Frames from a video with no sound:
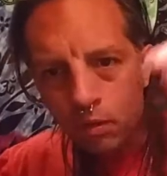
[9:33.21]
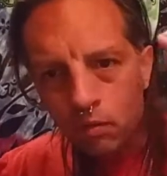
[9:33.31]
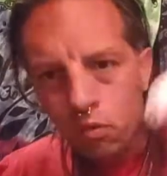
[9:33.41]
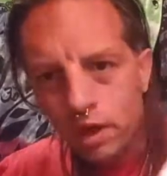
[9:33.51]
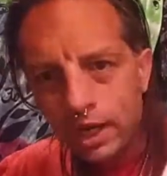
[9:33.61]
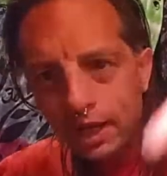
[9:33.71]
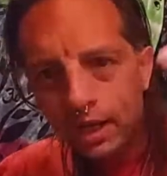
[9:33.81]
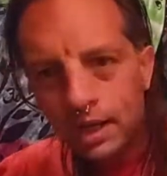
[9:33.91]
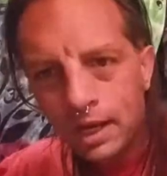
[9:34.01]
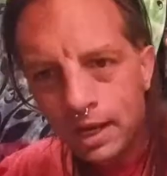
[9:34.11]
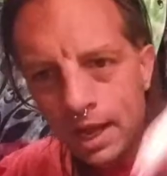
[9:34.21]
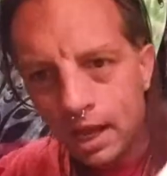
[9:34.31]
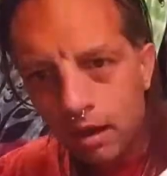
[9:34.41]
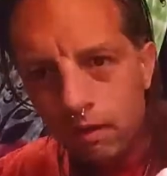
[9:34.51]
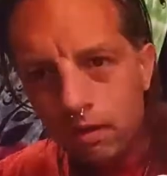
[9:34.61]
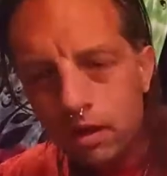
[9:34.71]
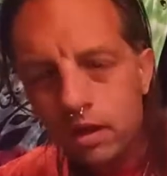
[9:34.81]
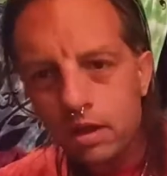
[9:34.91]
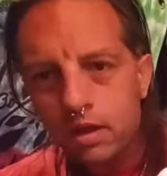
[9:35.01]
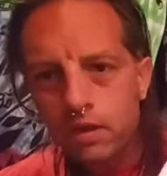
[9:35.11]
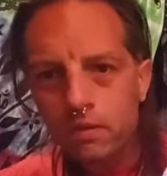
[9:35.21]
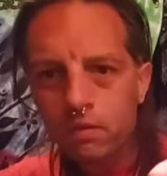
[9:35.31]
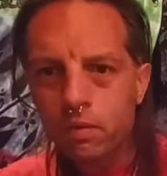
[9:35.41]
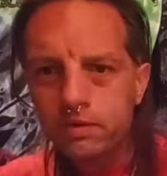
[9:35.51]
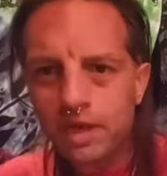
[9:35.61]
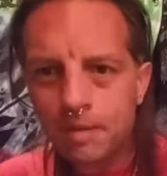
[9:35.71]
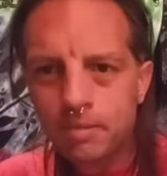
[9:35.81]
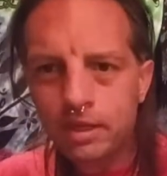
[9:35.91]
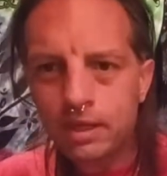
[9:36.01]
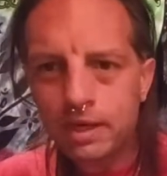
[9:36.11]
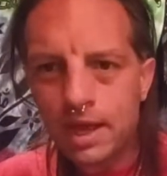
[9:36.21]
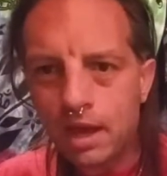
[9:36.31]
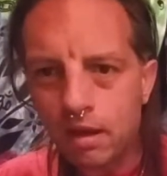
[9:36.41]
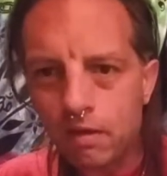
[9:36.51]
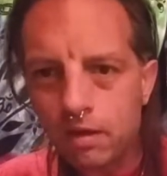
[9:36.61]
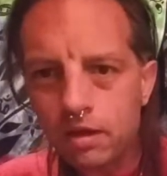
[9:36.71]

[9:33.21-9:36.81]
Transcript: right now. What's happening now?